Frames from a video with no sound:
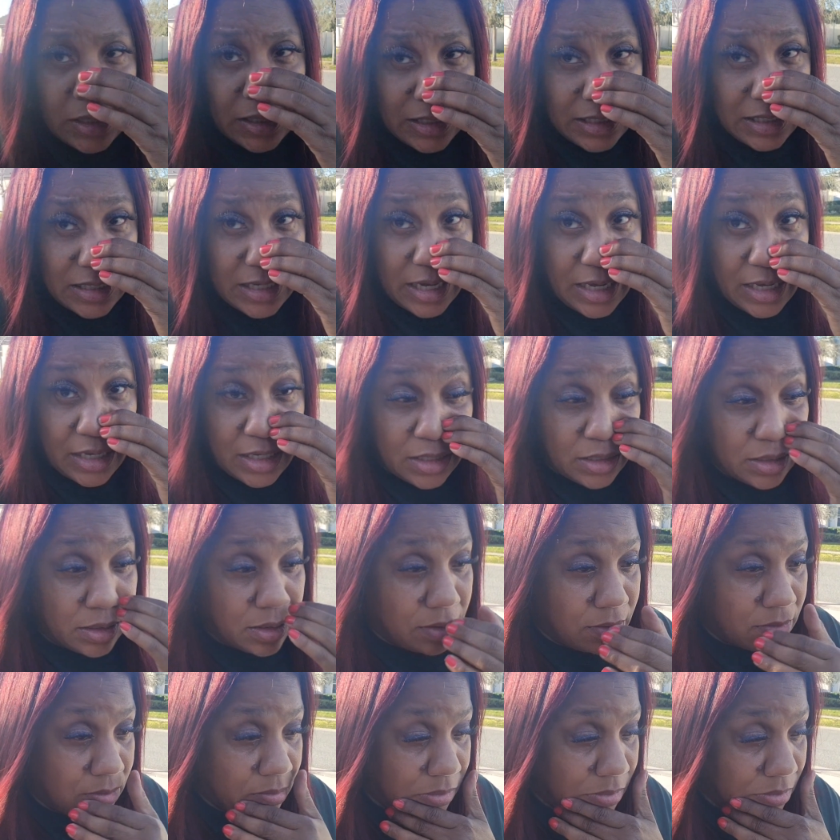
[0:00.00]
yikes,
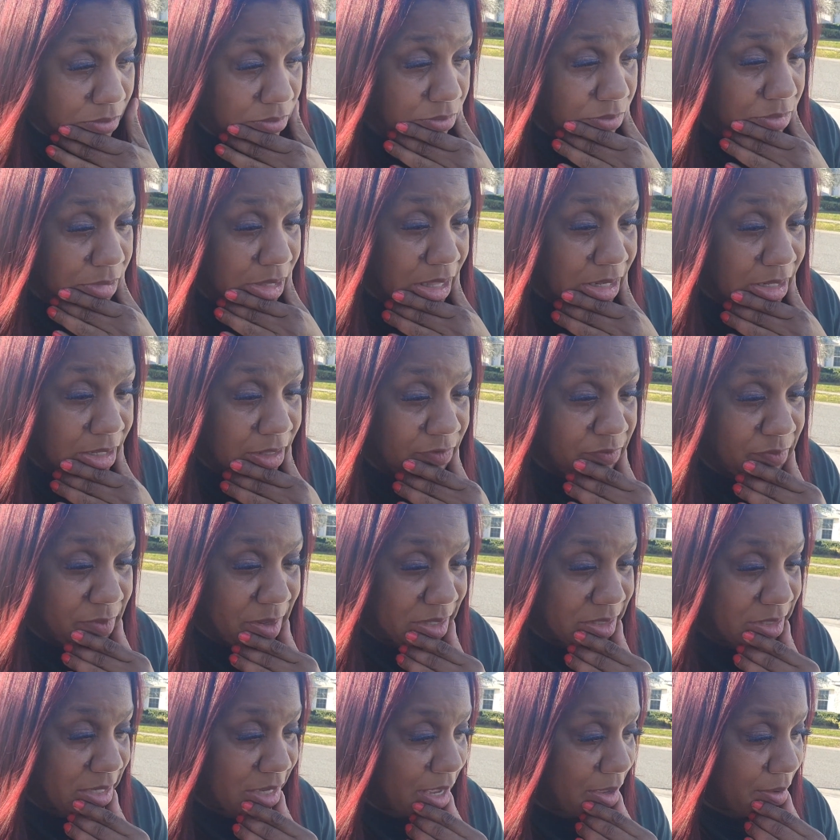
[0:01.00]
I left my
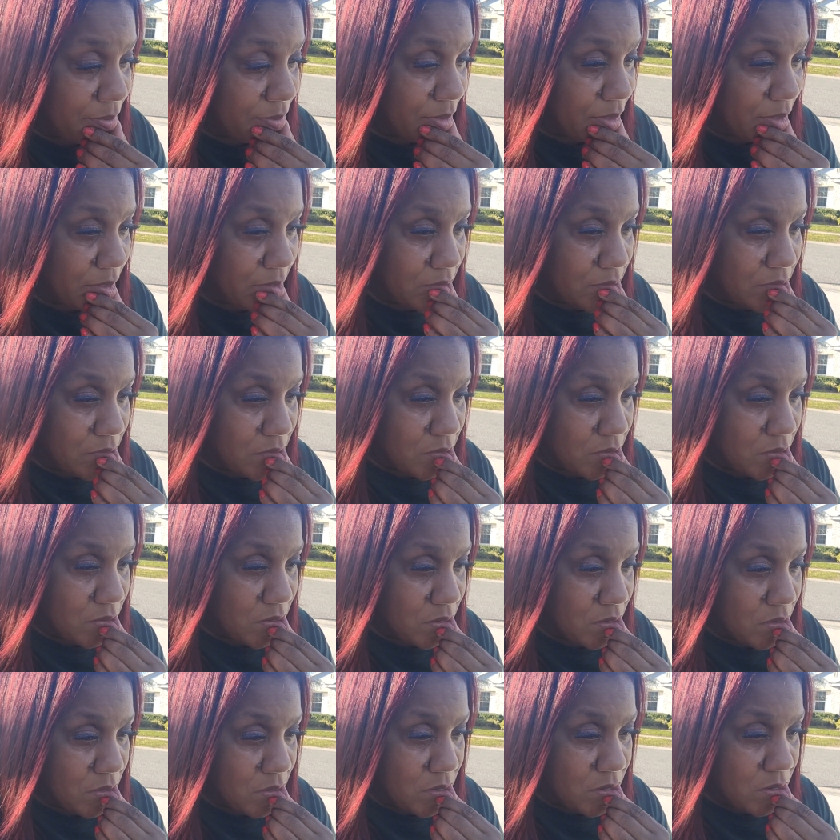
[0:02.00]
tablet
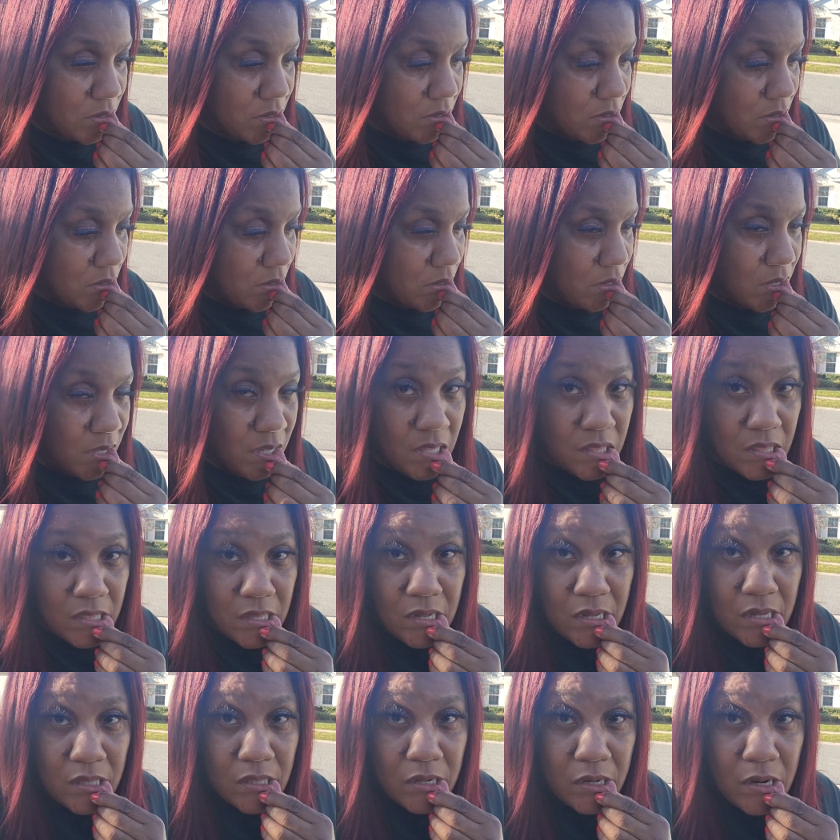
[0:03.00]
in
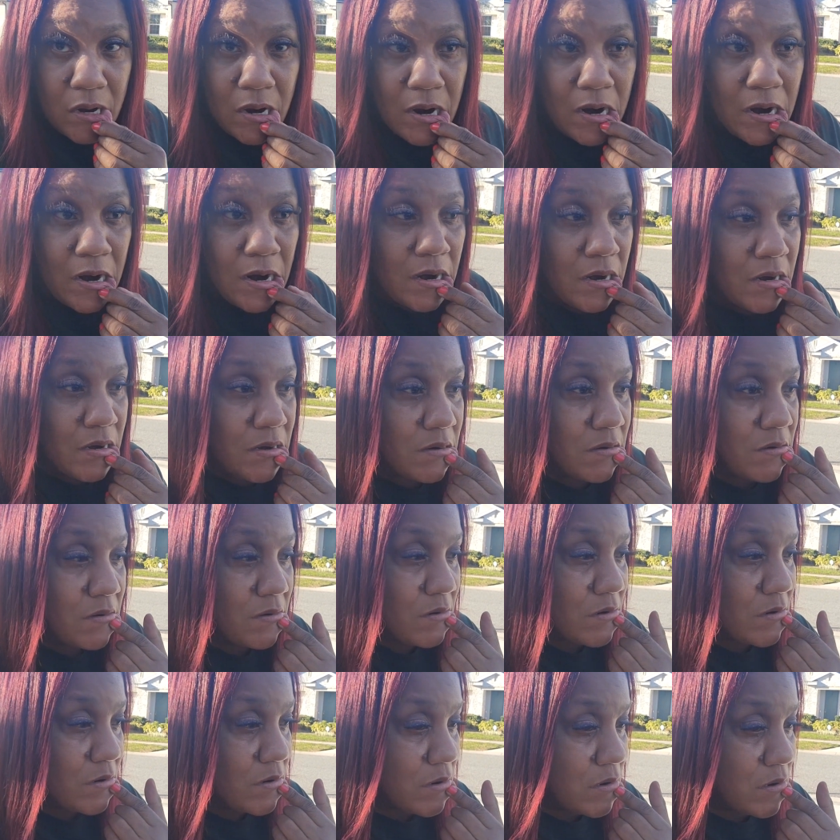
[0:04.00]
the other car.
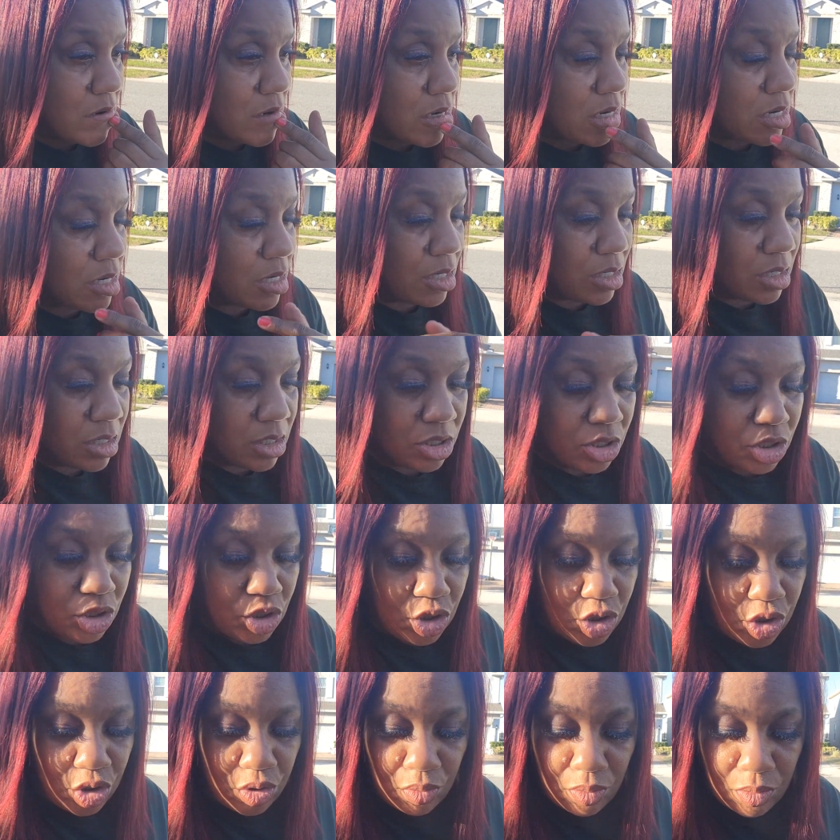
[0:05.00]

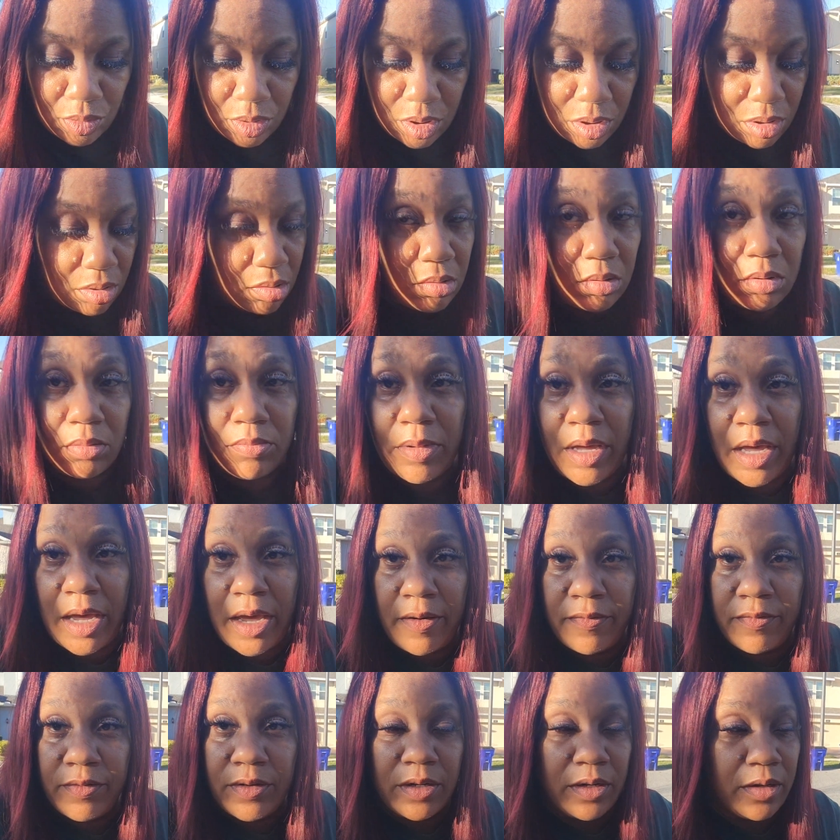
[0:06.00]
Shoot, I'm gonna
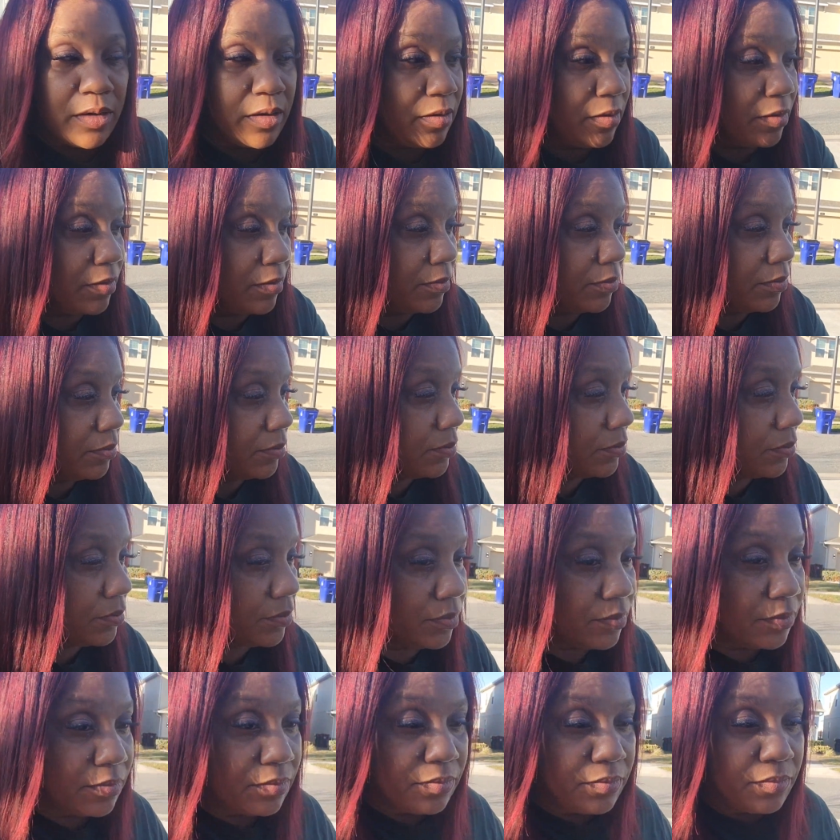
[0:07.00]
have to
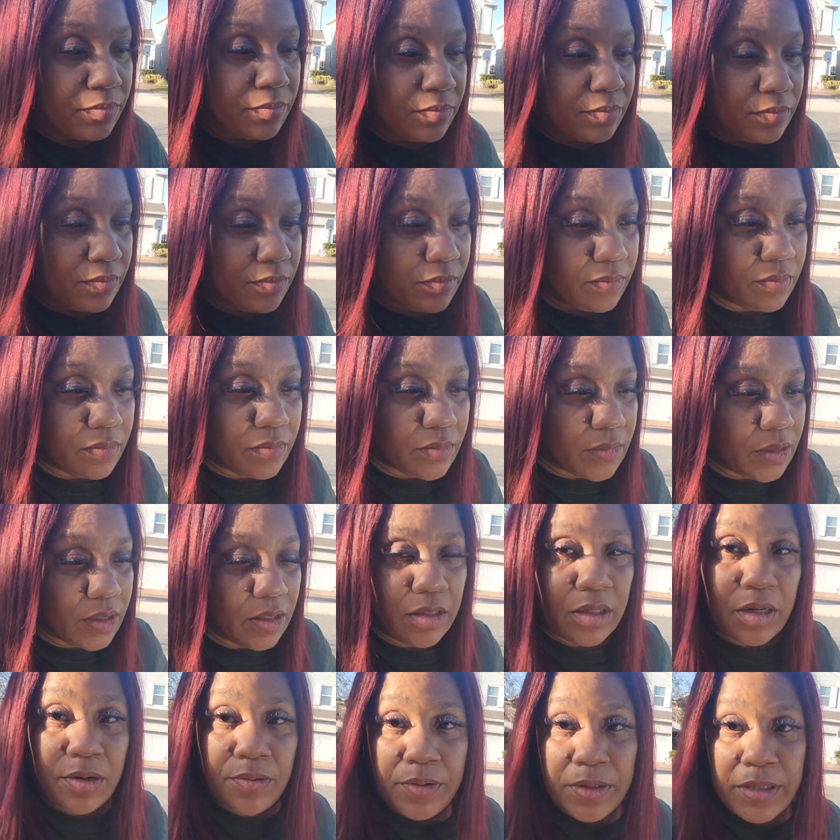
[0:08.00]

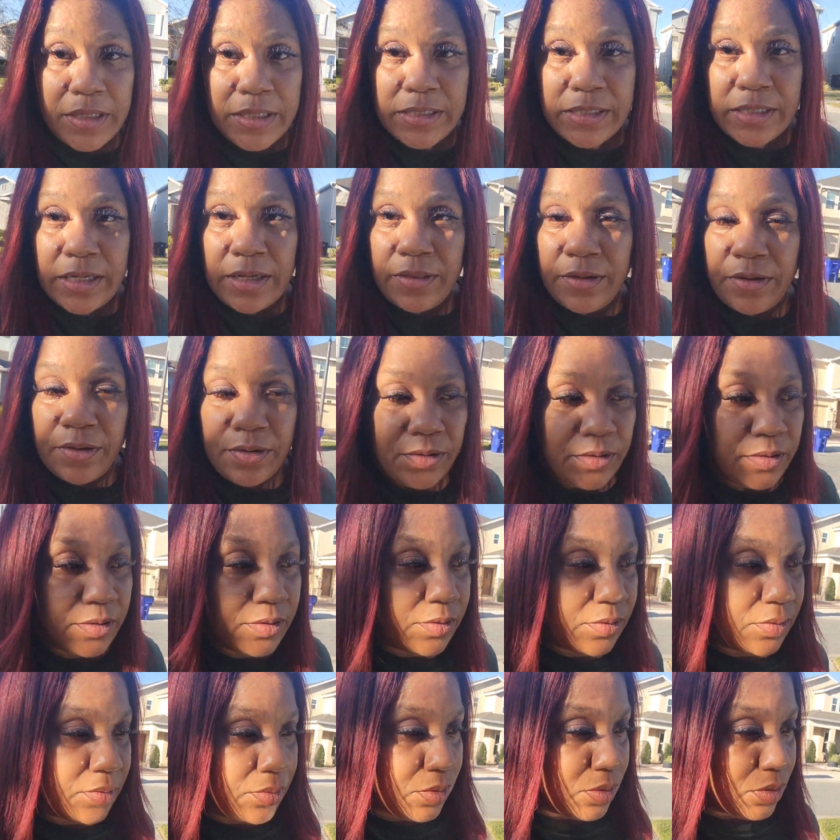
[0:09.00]
and I want to say they're
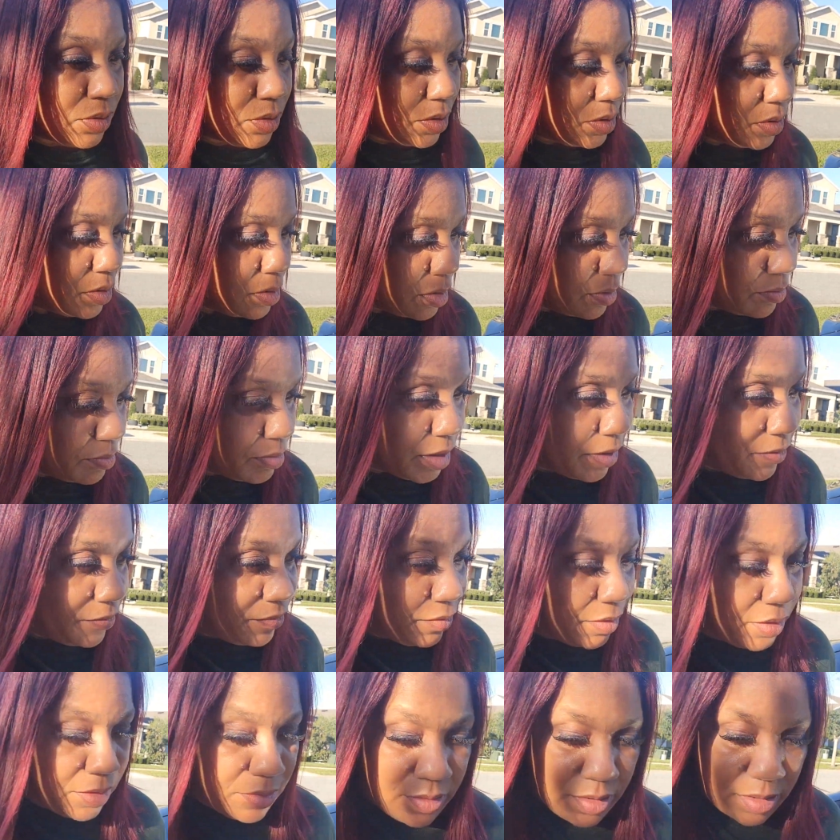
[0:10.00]
closed, so I'm
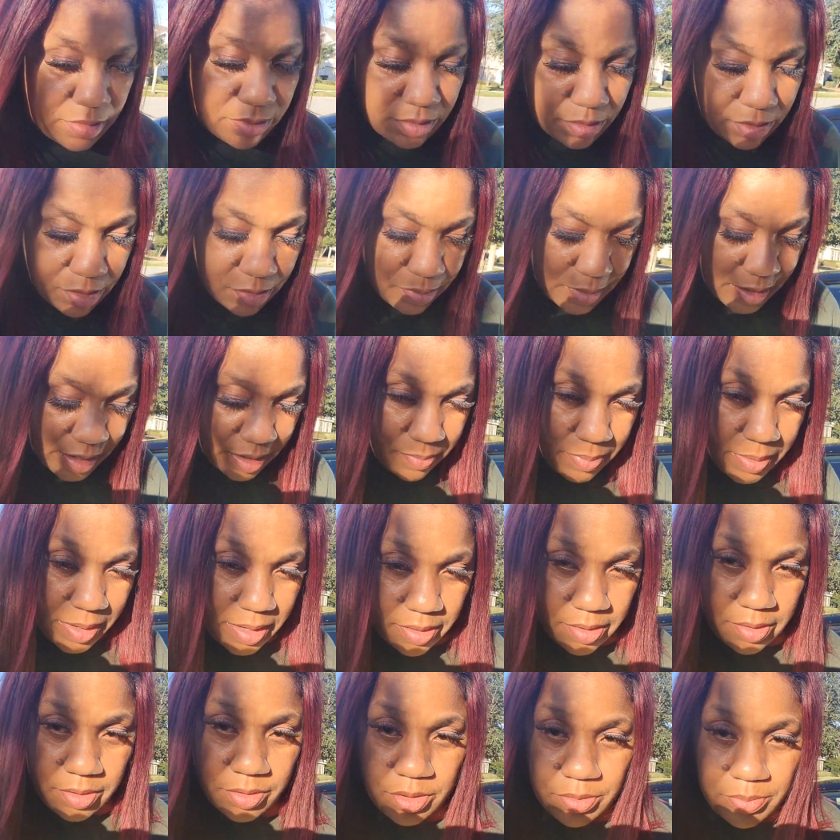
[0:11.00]
definitely gonna have to go back by
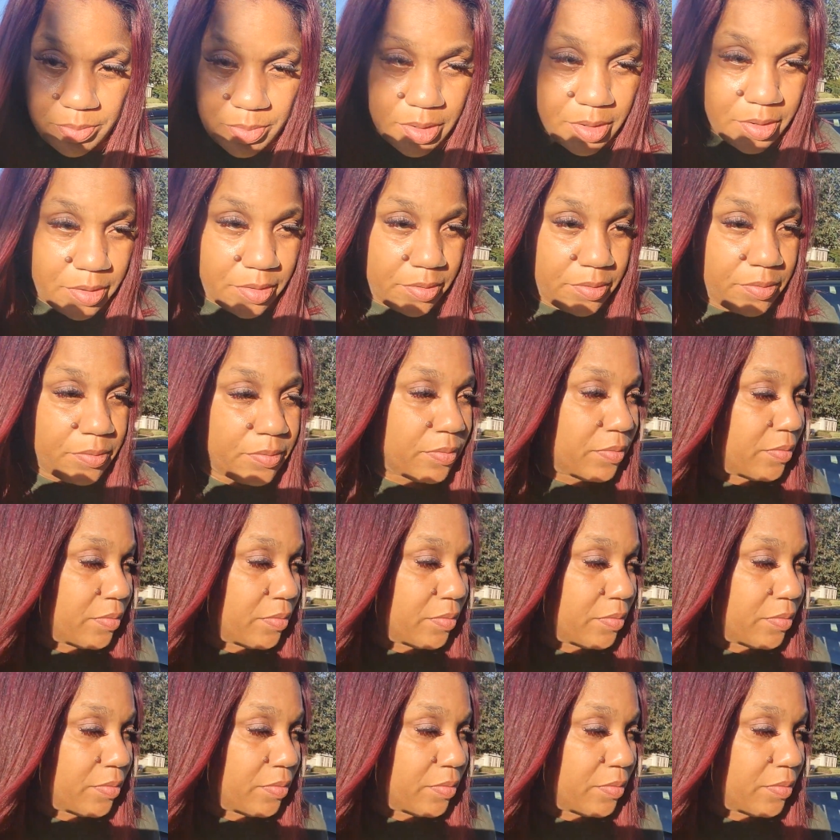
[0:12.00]
there tomorrow.